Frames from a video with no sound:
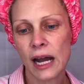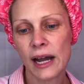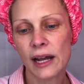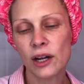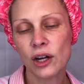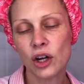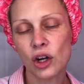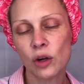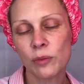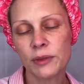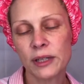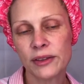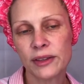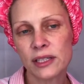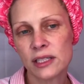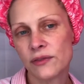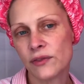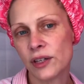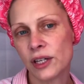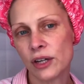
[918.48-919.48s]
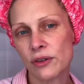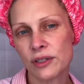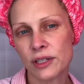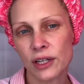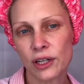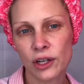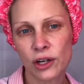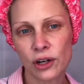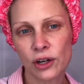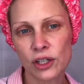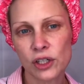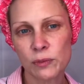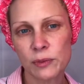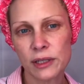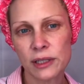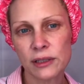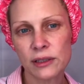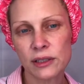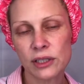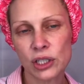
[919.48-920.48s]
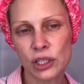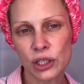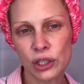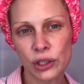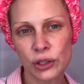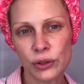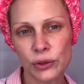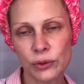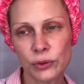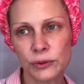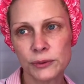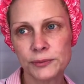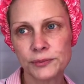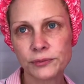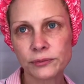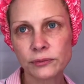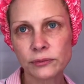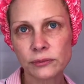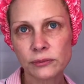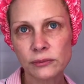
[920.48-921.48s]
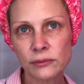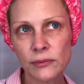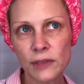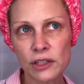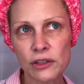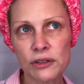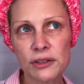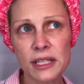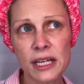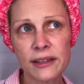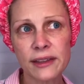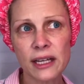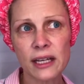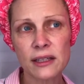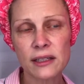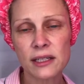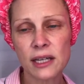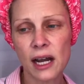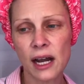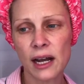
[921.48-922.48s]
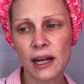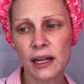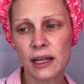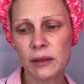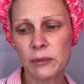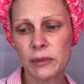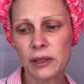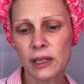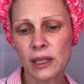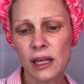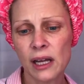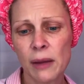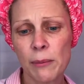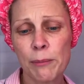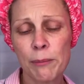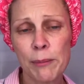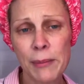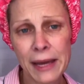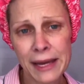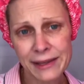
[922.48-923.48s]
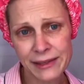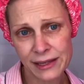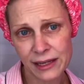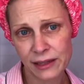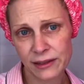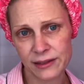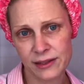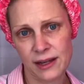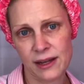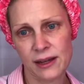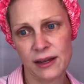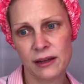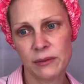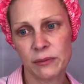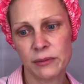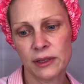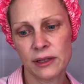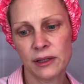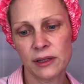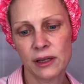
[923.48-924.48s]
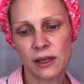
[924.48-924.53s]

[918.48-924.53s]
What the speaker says: I hope that this video is an encouragement to you to take that time, make that time,